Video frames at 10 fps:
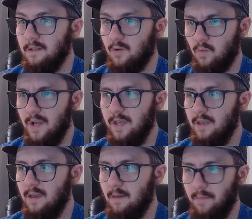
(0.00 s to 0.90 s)
to
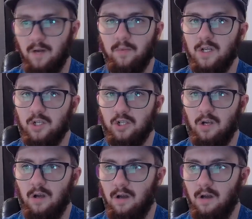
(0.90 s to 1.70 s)
write and publish,